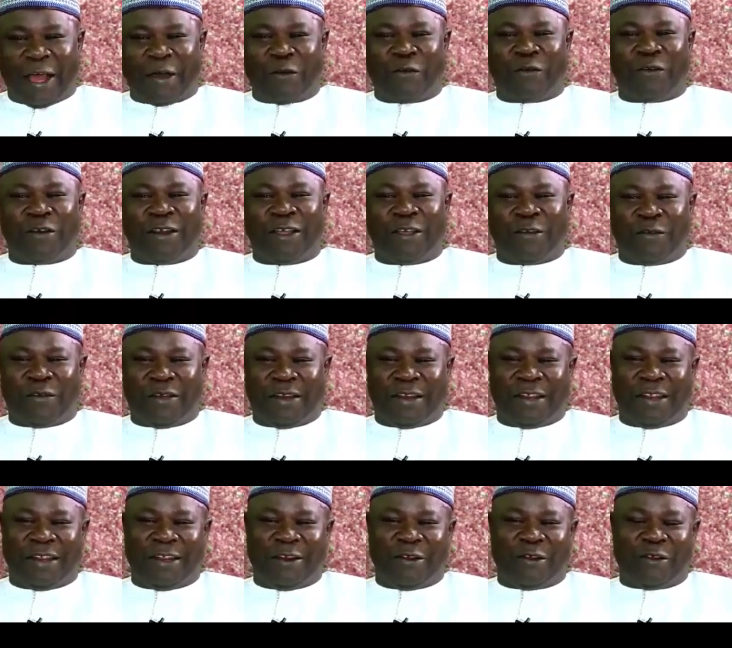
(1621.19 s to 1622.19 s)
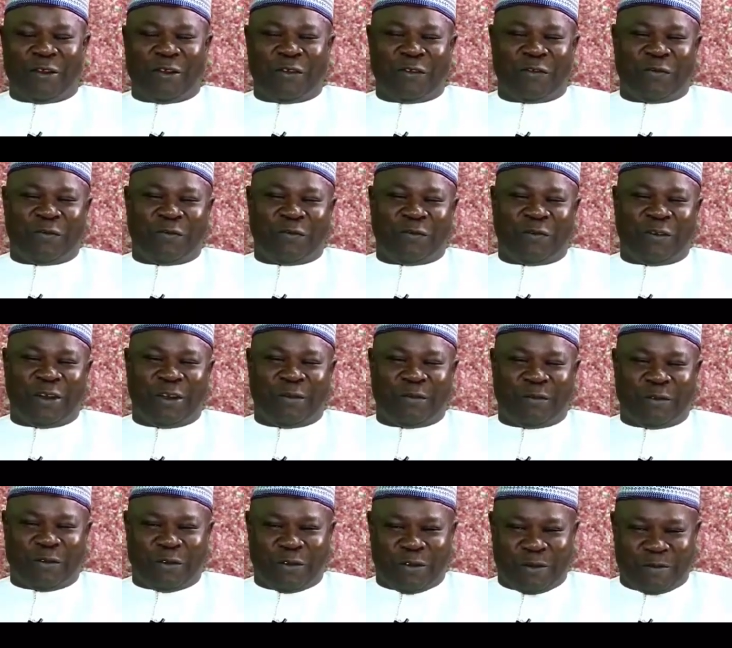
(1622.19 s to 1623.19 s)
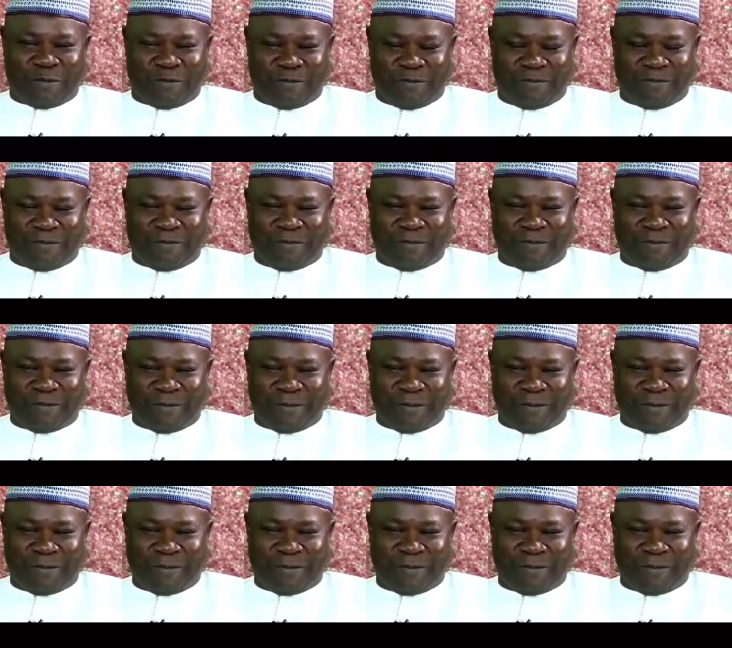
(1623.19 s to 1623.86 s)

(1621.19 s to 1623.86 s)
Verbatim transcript: I would equally love for them to come